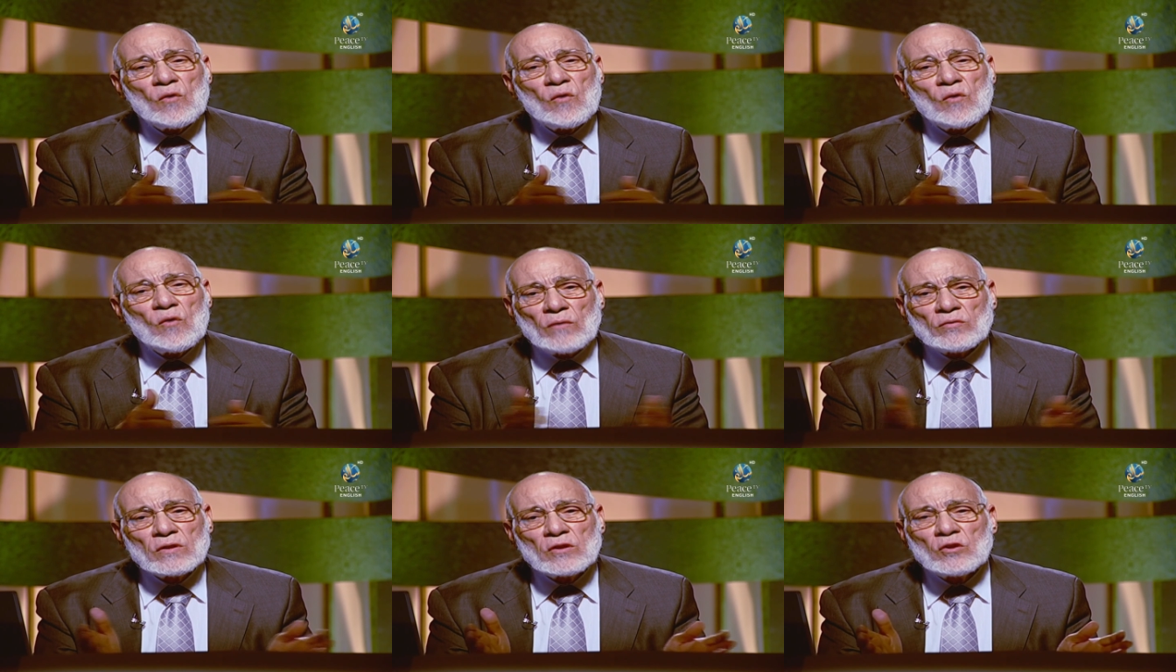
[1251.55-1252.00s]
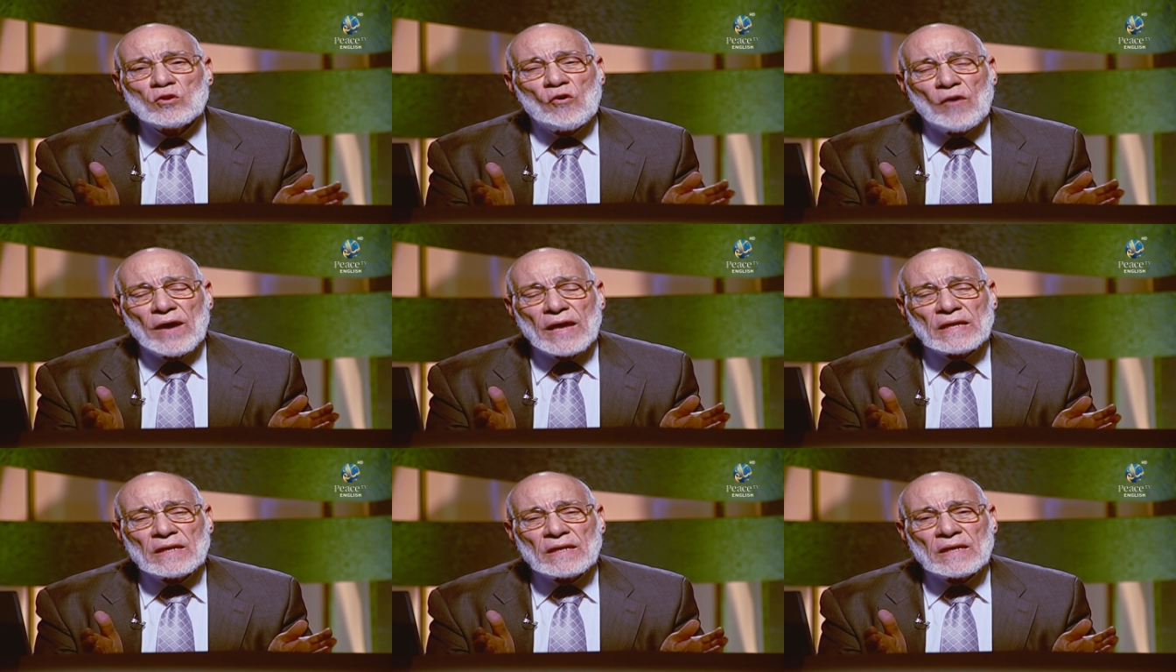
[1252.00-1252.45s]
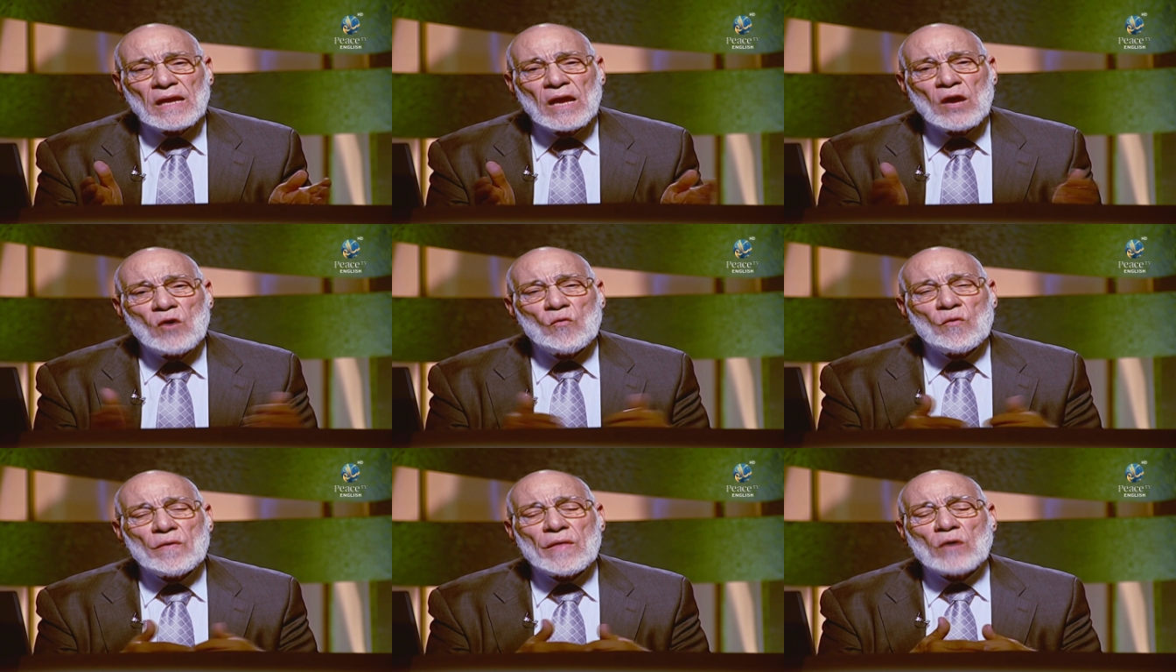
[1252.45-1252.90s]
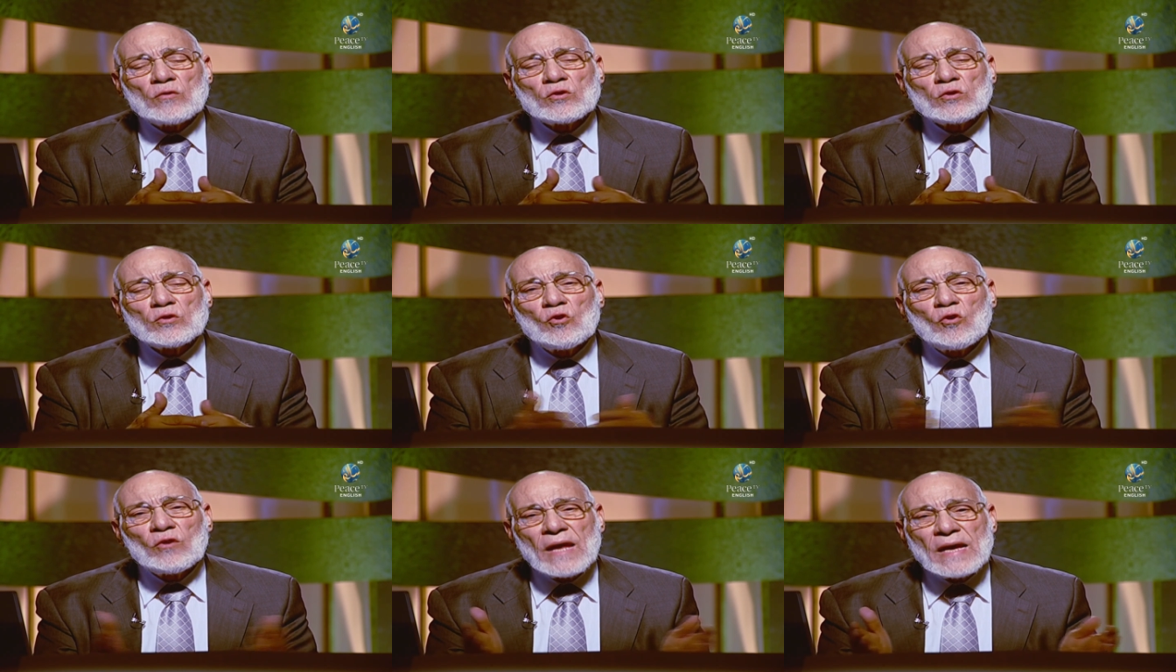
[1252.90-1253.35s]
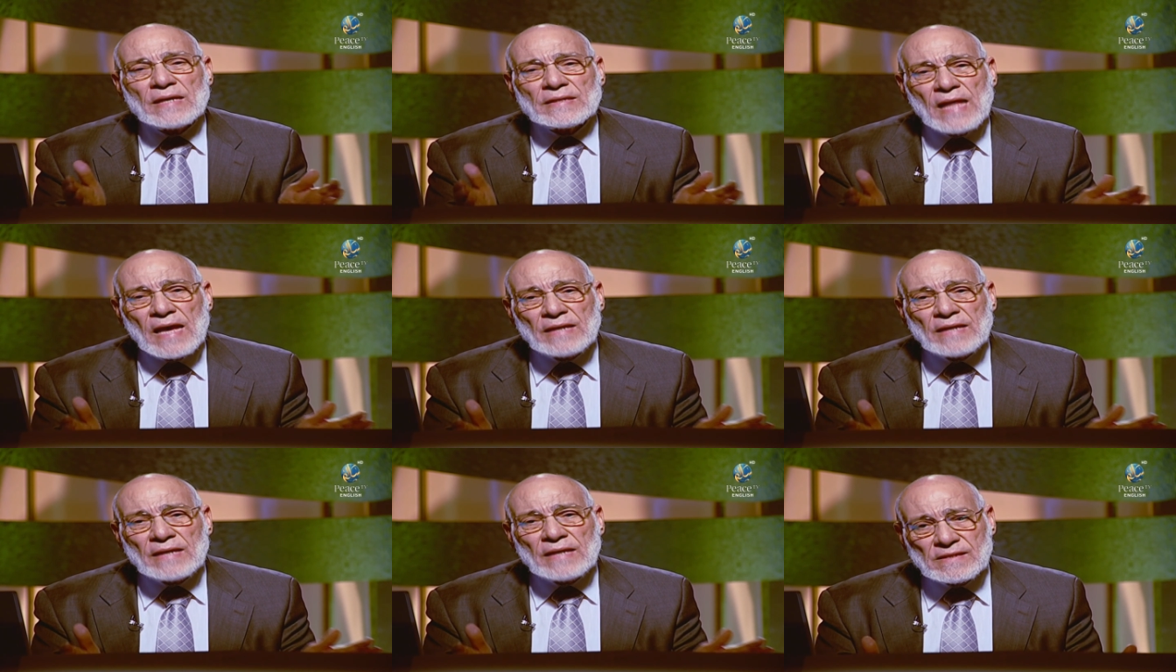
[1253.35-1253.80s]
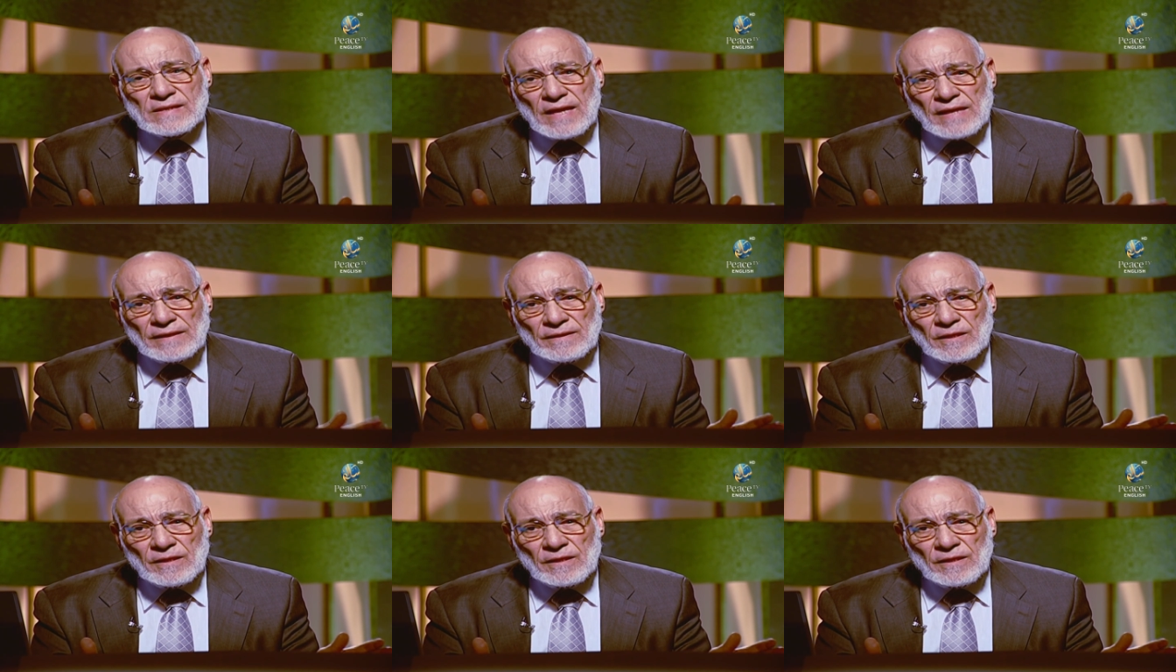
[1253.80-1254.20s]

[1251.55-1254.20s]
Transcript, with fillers: without no end, without no light at its end.